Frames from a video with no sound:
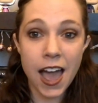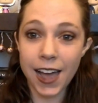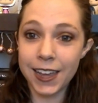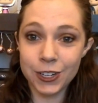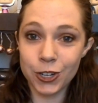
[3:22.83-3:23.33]

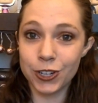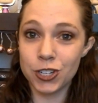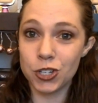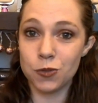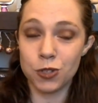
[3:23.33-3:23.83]
I
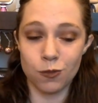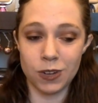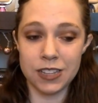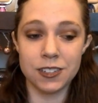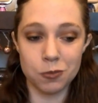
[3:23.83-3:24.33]
encourage you to
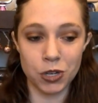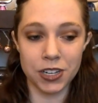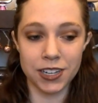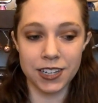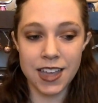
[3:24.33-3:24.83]
read this
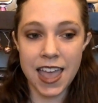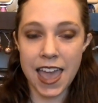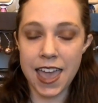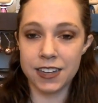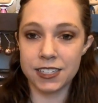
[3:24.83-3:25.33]
book
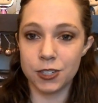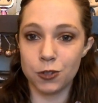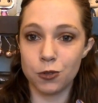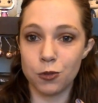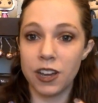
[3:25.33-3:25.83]
and
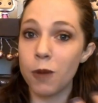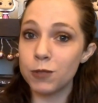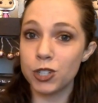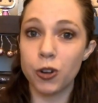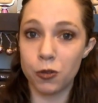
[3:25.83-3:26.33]
to come
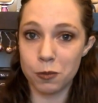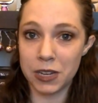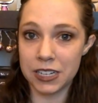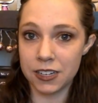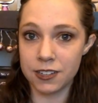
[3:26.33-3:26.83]
to your own
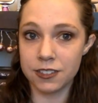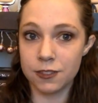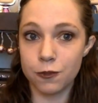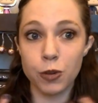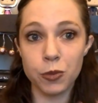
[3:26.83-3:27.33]
opinions,
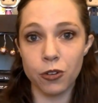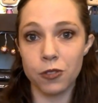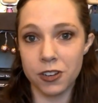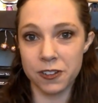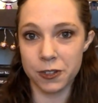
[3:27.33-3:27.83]
form your own
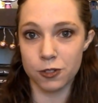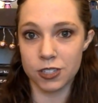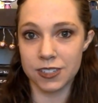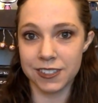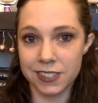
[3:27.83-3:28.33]

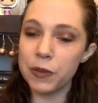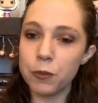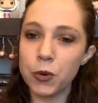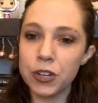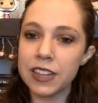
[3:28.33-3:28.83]
conclusions, but
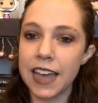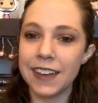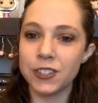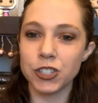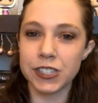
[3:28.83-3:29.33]
more than
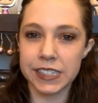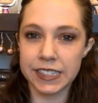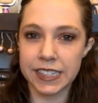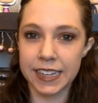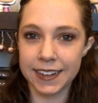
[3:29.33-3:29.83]
that, just
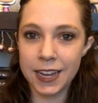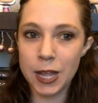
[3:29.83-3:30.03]
listen.